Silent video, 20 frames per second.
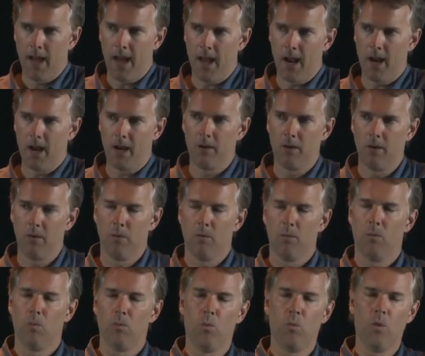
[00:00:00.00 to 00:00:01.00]
And
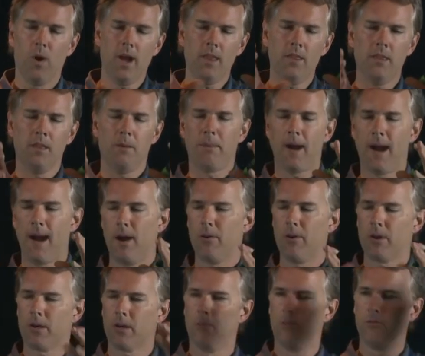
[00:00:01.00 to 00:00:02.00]
when the
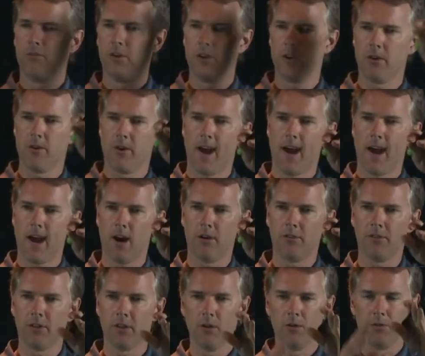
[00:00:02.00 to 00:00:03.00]
power comes into your
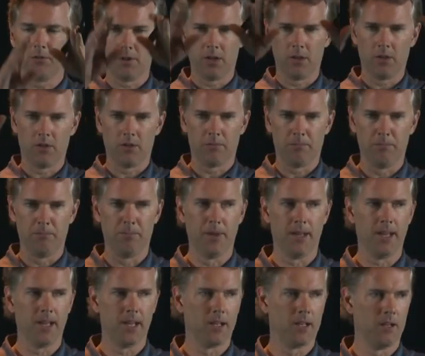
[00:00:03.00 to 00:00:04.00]
house, it goes into this
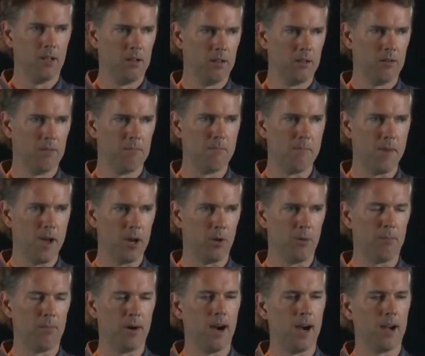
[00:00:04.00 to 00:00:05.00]
big
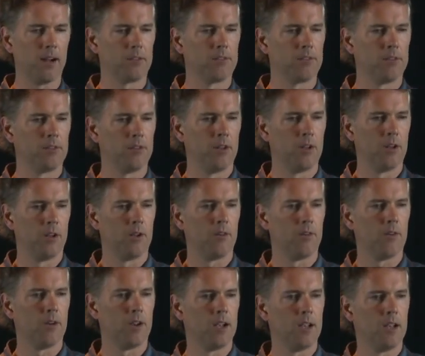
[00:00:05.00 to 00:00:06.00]
metal box,
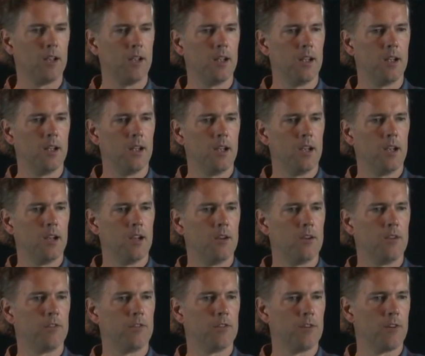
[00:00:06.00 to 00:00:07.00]
right?
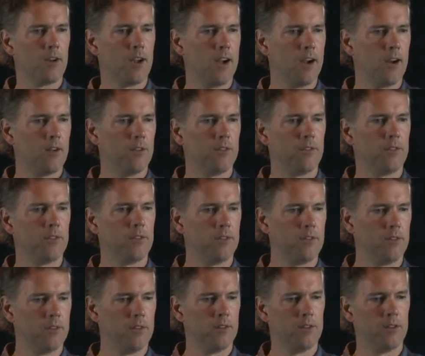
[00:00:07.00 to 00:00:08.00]
Here's your house
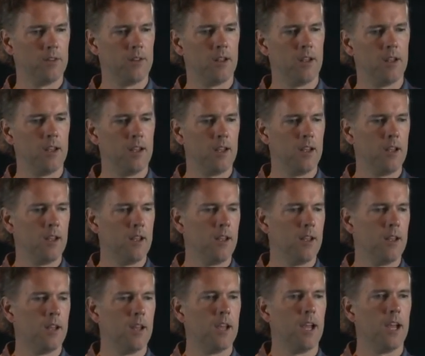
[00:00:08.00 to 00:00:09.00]

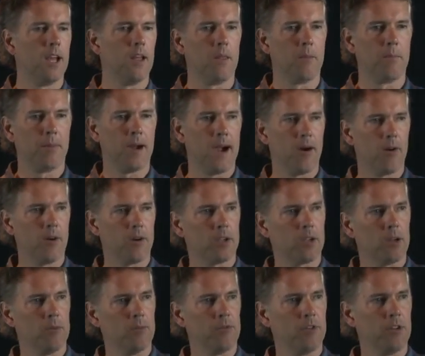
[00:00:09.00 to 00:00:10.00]
and the power
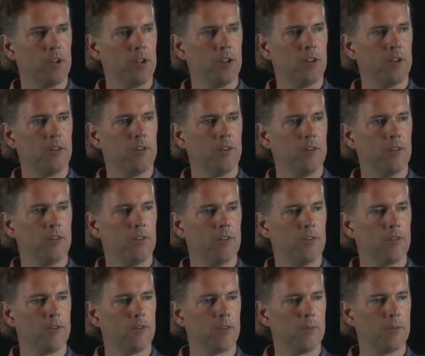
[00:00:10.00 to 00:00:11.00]
comes in
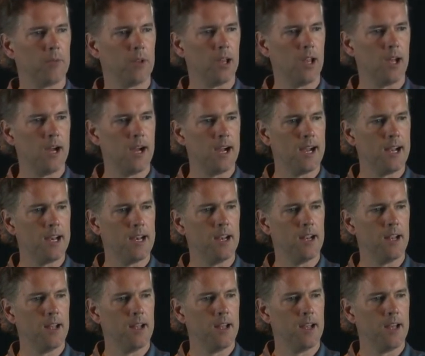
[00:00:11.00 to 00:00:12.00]
from the
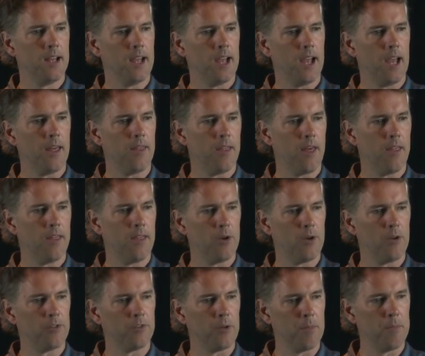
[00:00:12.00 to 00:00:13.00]
line. And then
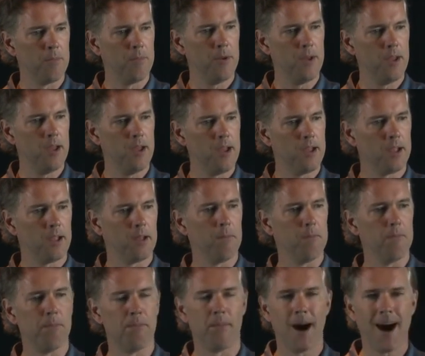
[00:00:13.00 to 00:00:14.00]
there is a big
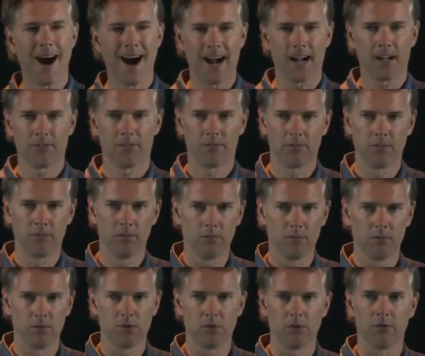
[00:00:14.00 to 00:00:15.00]
box,
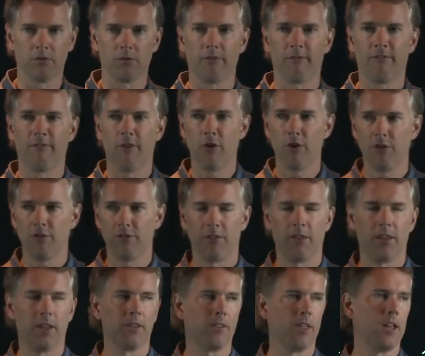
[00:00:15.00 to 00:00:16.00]
which is the first
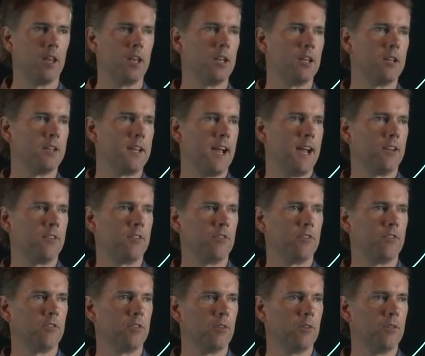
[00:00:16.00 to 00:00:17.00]
thing that it
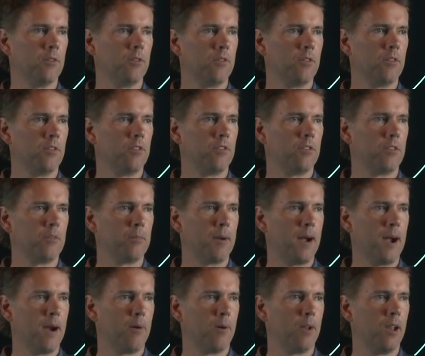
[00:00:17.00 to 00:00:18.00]
attaches to. This is the
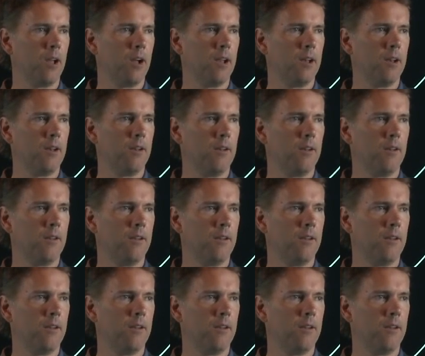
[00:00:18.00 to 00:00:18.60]
power line.